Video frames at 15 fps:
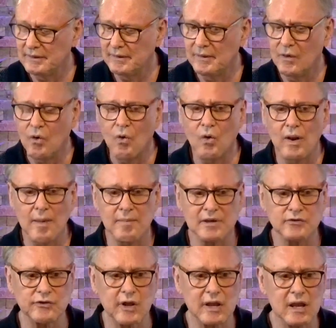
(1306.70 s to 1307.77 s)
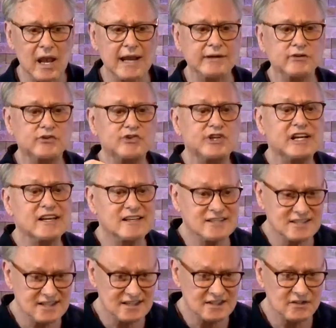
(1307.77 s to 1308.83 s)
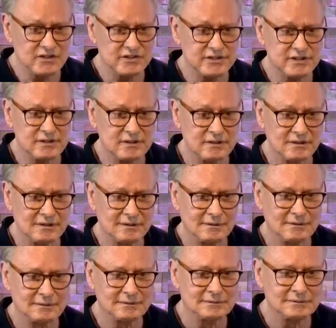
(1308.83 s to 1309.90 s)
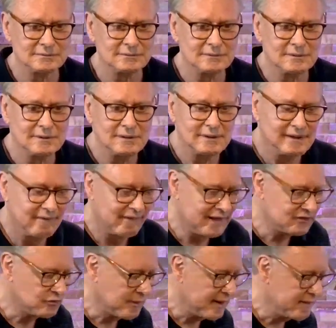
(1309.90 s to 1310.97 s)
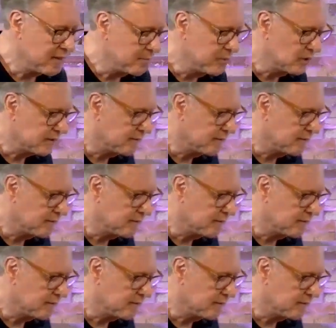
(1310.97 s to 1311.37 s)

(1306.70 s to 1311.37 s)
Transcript: Or let me say, a genesis. And that's why in the book of